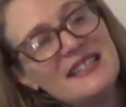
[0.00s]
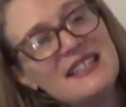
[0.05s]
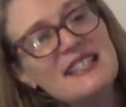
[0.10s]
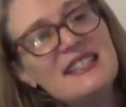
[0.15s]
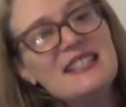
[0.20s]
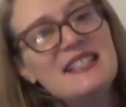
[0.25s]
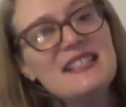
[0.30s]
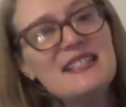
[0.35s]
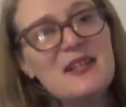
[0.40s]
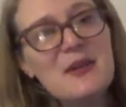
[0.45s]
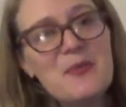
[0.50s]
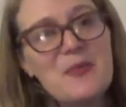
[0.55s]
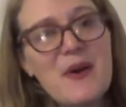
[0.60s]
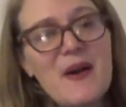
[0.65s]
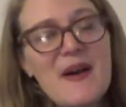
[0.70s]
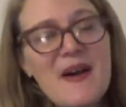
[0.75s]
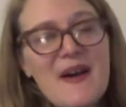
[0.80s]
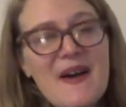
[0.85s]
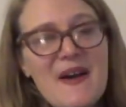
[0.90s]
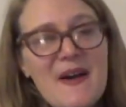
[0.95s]
little
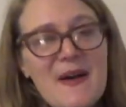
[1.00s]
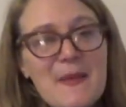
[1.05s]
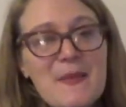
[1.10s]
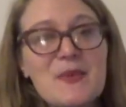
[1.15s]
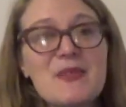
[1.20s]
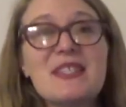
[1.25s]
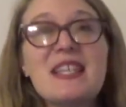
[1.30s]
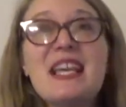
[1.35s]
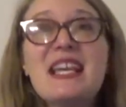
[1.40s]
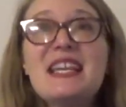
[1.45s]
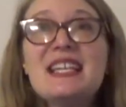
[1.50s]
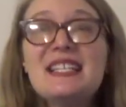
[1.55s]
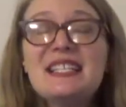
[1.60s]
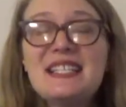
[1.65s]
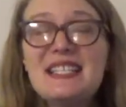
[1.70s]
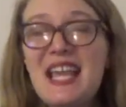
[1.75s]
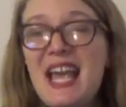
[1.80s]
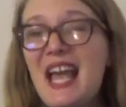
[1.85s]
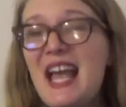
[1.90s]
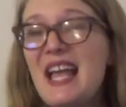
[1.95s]
bubbles.
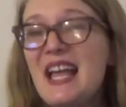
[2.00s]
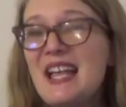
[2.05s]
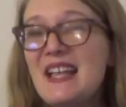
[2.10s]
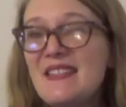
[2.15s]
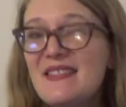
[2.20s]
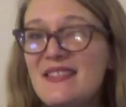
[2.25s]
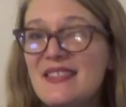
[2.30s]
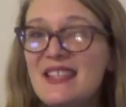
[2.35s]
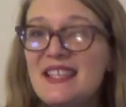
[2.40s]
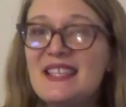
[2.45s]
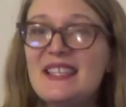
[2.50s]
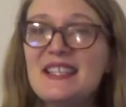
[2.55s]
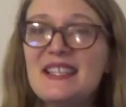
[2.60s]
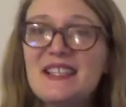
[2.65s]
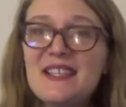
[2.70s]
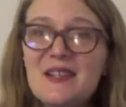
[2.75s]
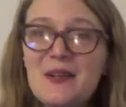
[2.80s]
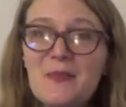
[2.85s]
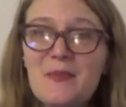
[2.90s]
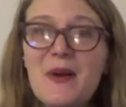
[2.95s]
Ten
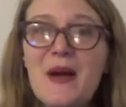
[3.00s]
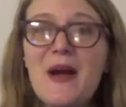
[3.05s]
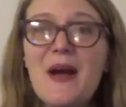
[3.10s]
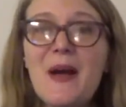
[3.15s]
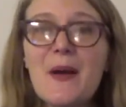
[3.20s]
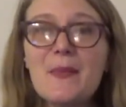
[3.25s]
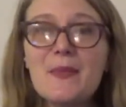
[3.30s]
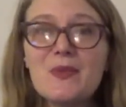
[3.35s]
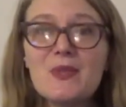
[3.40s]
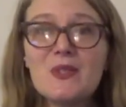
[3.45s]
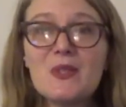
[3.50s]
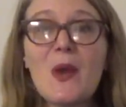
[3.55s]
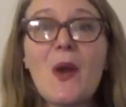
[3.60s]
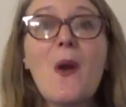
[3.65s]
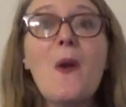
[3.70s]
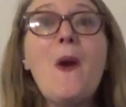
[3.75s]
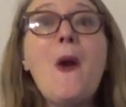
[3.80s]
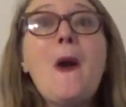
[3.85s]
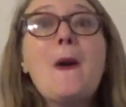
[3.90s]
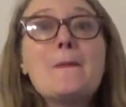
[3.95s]
little bubbles
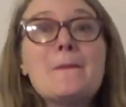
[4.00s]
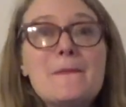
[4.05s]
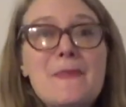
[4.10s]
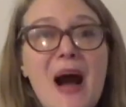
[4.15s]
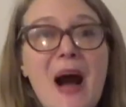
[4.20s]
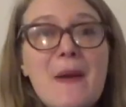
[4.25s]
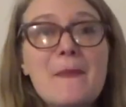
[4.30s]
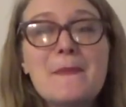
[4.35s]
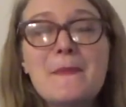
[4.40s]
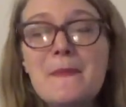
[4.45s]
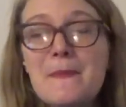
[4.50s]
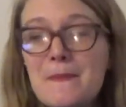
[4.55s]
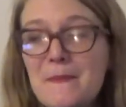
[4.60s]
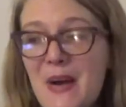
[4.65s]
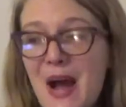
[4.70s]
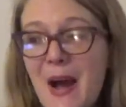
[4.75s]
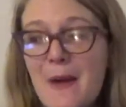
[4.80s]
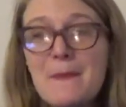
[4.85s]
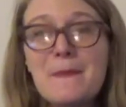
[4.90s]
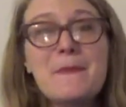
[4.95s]
go pop,
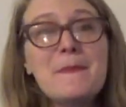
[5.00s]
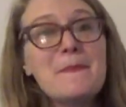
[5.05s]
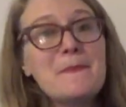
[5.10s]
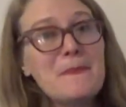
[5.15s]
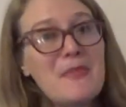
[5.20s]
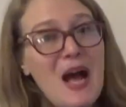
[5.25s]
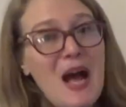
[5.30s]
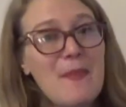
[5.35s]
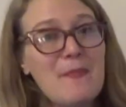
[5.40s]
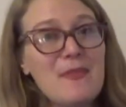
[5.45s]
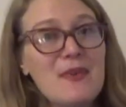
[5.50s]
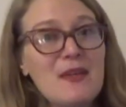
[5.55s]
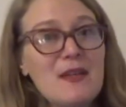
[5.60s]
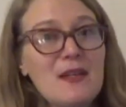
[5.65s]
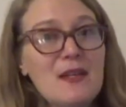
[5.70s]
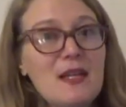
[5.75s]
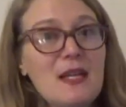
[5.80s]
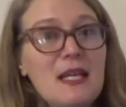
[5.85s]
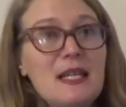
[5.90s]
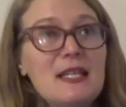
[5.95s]
pop, pop.
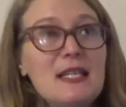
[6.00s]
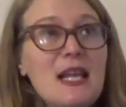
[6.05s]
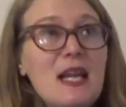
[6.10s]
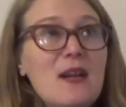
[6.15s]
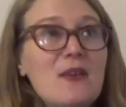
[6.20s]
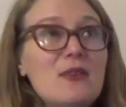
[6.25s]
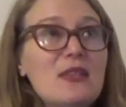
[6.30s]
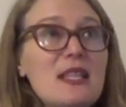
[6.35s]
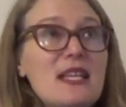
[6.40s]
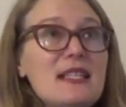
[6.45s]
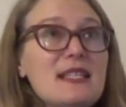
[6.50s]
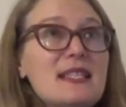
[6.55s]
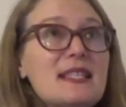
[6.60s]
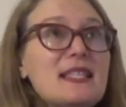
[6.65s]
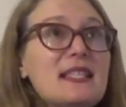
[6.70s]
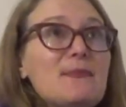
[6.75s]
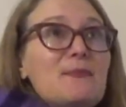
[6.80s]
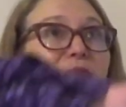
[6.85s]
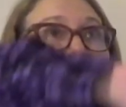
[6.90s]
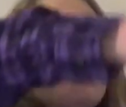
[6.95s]
Now
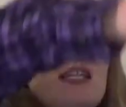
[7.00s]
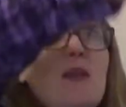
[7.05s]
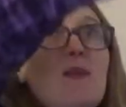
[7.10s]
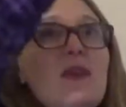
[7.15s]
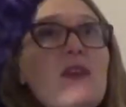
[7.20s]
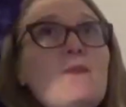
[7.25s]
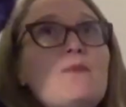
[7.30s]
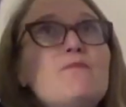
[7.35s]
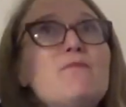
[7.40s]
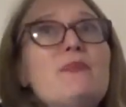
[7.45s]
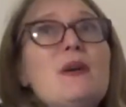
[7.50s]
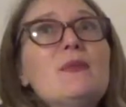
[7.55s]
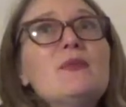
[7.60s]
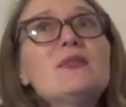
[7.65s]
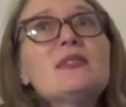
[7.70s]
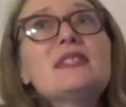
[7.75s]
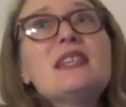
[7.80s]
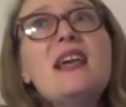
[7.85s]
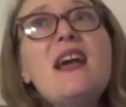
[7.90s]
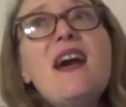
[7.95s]
let's pretend we have
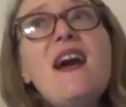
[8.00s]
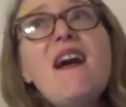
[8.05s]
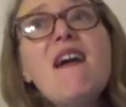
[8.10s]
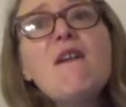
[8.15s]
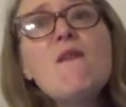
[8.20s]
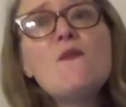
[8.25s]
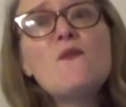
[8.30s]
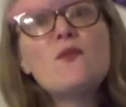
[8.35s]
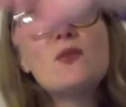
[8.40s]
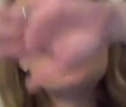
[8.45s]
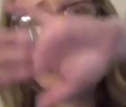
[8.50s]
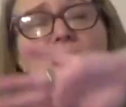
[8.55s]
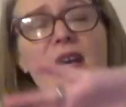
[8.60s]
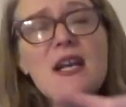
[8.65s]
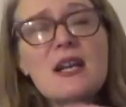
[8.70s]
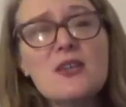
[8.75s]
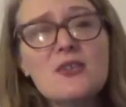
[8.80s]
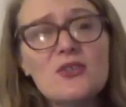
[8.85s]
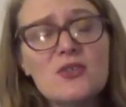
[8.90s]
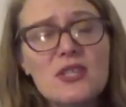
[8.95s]
bubbles
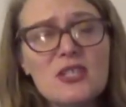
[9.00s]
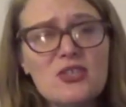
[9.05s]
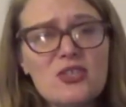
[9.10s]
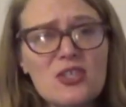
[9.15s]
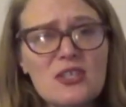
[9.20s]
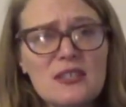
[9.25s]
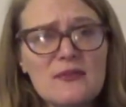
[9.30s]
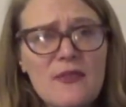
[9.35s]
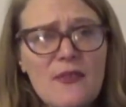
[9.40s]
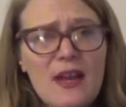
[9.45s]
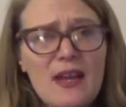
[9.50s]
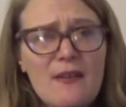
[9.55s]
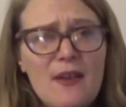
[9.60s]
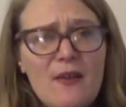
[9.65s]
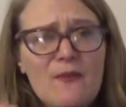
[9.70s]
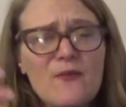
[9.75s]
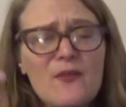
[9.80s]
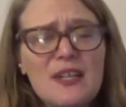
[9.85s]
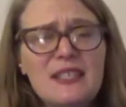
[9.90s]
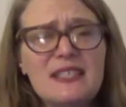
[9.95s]
everywhere. So let's just
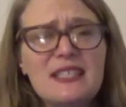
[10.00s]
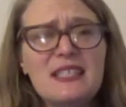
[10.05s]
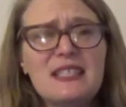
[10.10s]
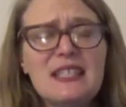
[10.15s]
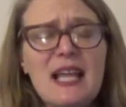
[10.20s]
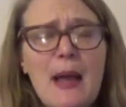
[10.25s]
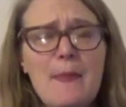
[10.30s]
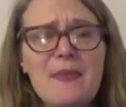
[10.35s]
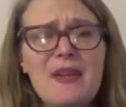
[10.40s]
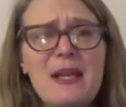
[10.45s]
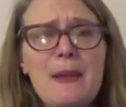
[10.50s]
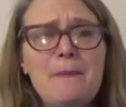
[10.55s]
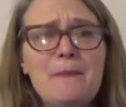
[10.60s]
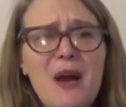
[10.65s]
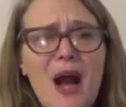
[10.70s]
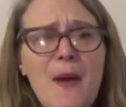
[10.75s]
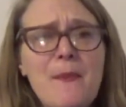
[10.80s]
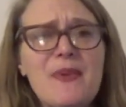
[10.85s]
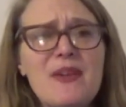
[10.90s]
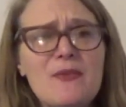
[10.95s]
have fun clapping and
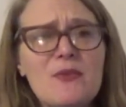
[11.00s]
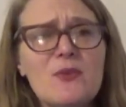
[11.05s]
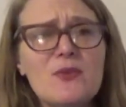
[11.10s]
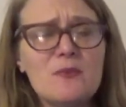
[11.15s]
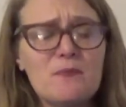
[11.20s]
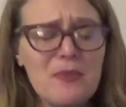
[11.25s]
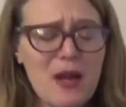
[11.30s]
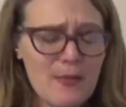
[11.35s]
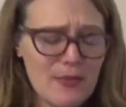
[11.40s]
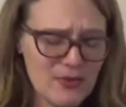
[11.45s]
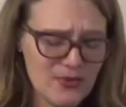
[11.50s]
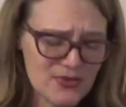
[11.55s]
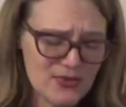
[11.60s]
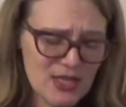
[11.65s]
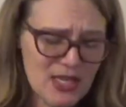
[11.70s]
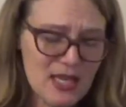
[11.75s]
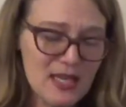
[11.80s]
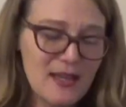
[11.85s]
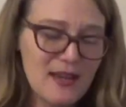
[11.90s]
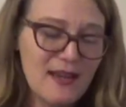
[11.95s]
popping those
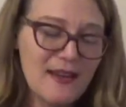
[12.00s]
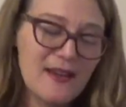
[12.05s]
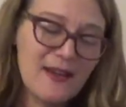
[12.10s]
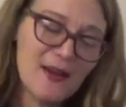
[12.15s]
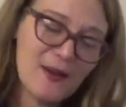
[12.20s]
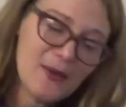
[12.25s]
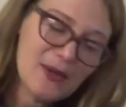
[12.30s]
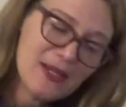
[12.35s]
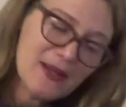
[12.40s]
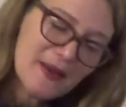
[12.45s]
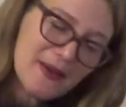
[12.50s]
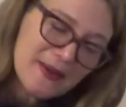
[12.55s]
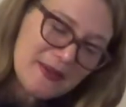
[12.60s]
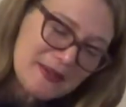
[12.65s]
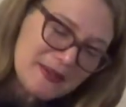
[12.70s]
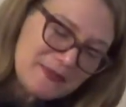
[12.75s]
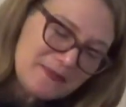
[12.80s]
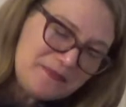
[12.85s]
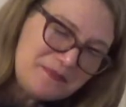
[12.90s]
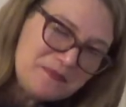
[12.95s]
bubbles. Here we go.